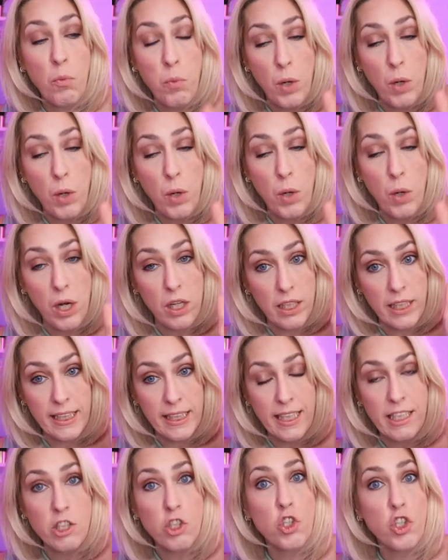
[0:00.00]
Well, at
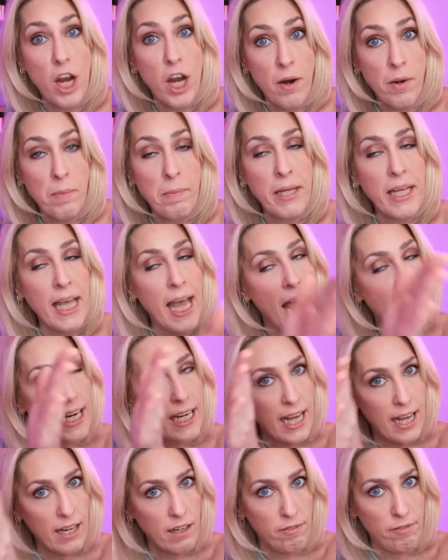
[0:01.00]
least Jerry McCann
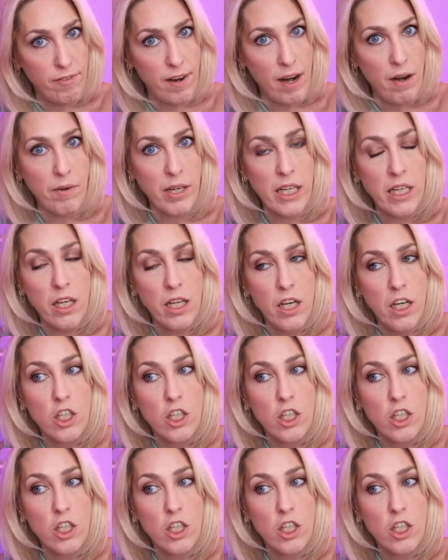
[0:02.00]
had a very